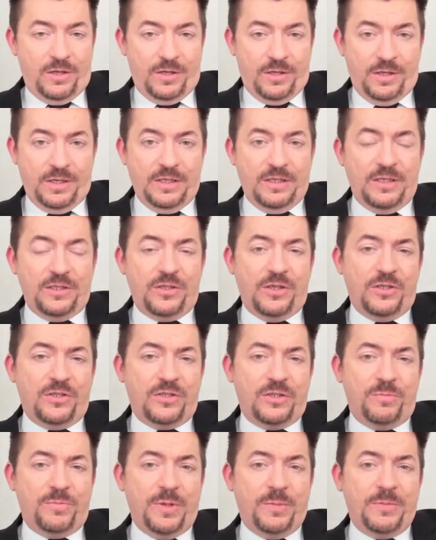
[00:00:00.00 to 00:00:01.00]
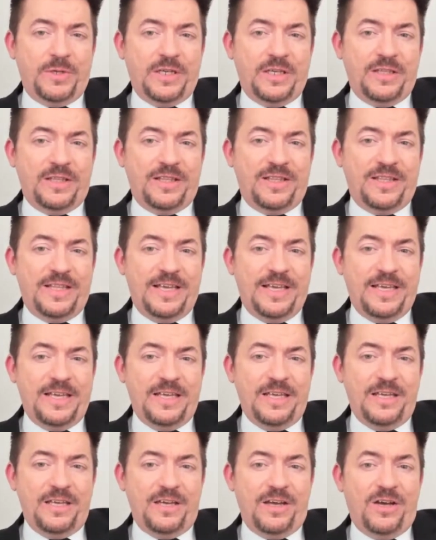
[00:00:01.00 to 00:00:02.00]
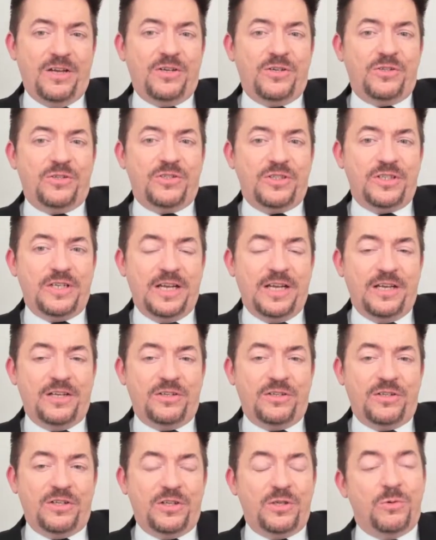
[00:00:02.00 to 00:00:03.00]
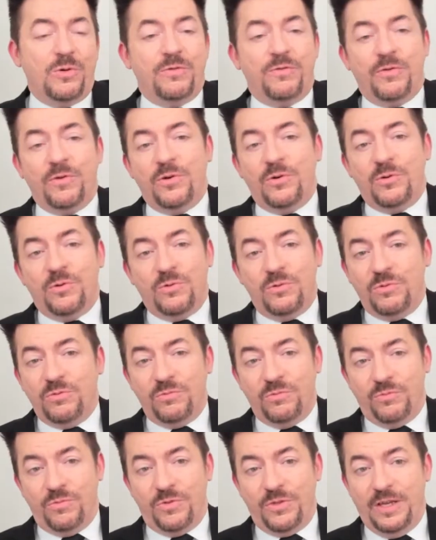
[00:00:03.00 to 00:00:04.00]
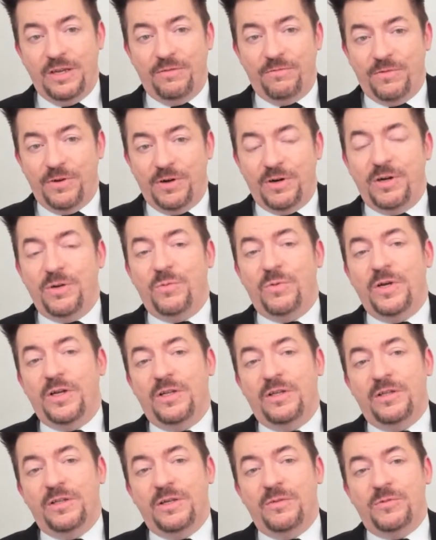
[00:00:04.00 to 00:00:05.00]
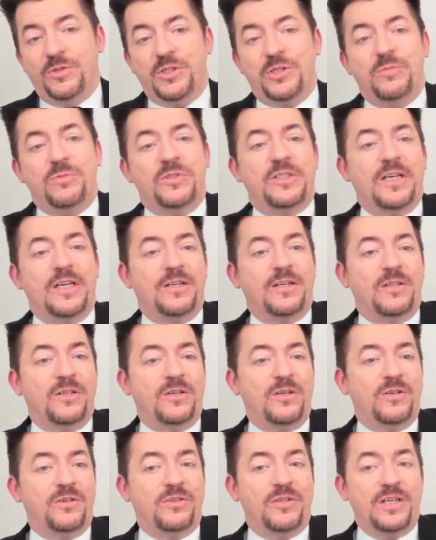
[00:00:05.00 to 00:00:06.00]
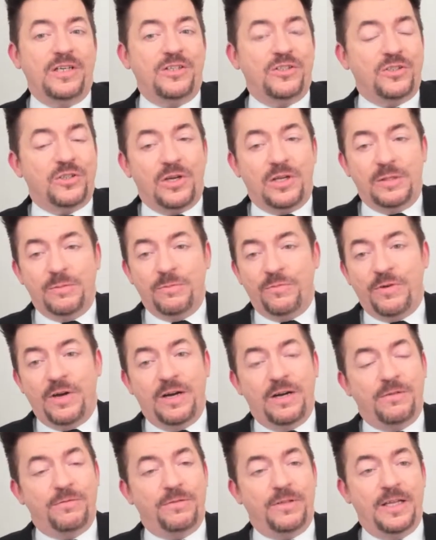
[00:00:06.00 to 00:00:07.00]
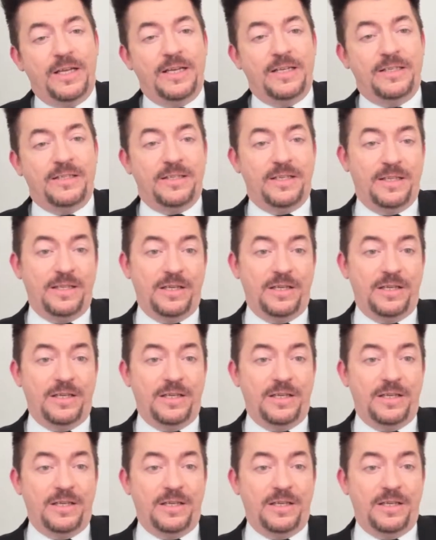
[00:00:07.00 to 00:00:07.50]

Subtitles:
indigenous to Bimini, they understand the UFO thing very well. And when she was down there, they just call them fireflies. And they